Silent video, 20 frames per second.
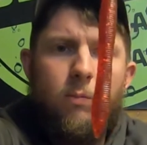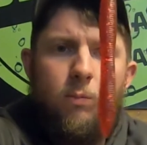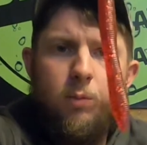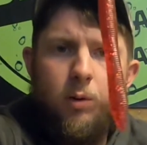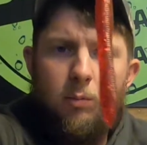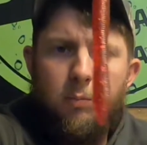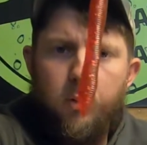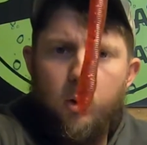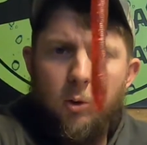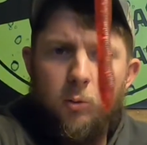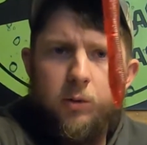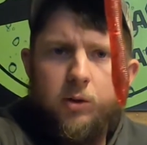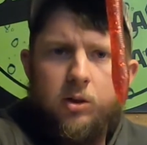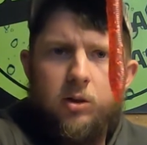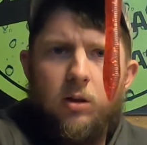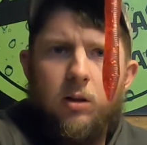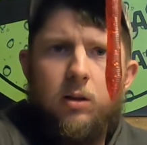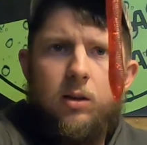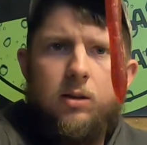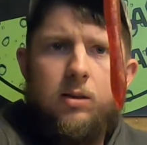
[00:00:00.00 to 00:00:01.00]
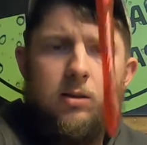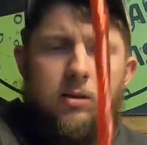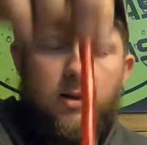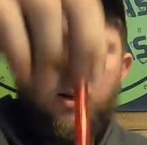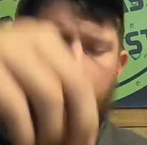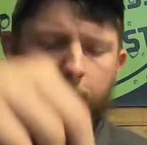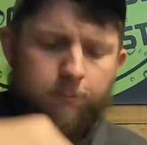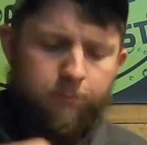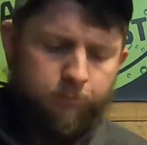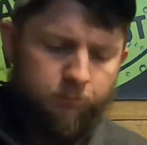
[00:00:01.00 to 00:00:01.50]
but bulbous on this
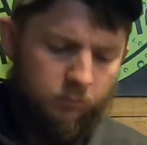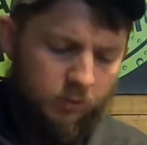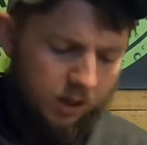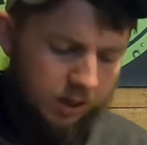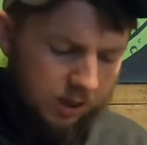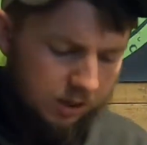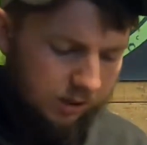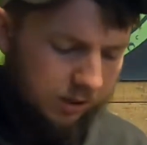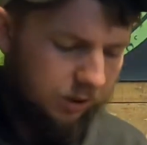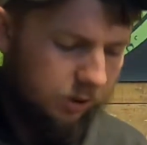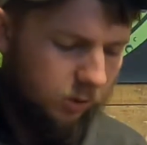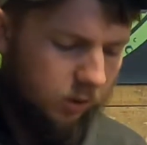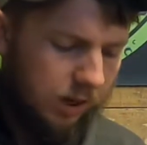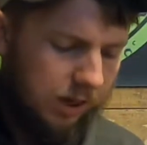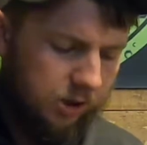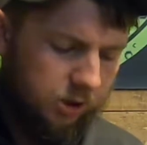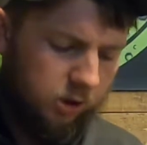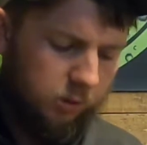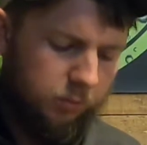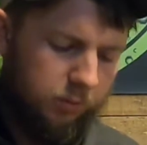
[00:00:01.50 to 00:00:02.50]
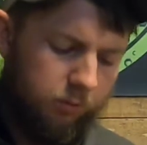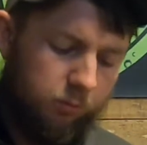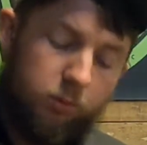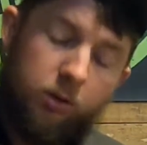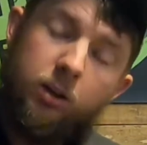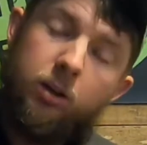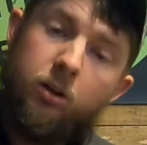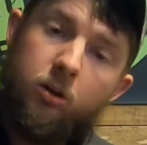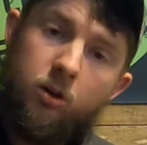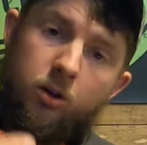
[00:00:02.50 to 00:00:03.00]
side. This would actually be
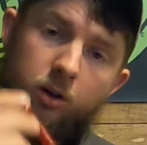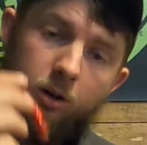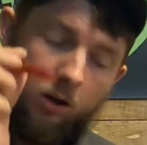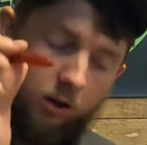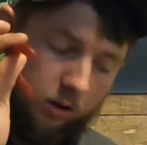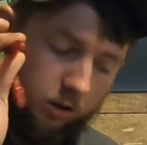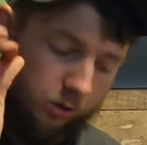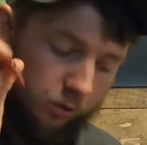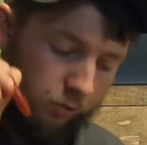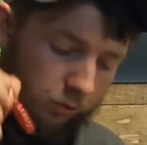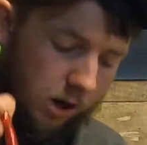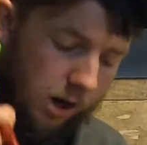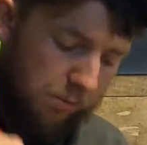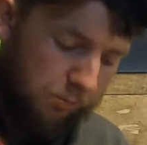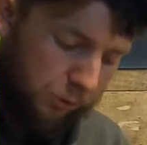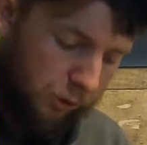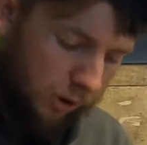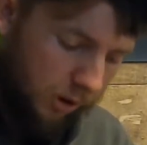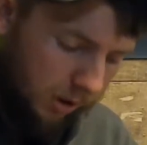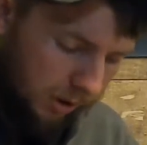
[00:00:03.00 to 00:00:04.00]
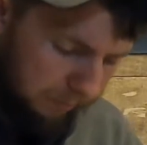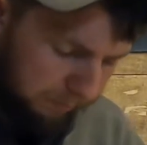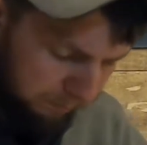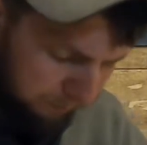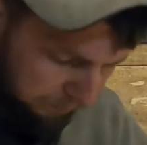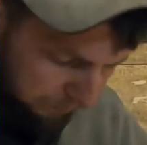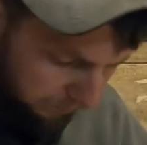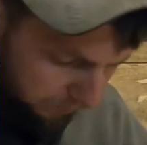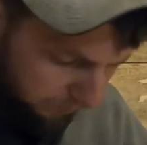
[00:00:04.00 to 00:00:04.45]
really good on a drop shot,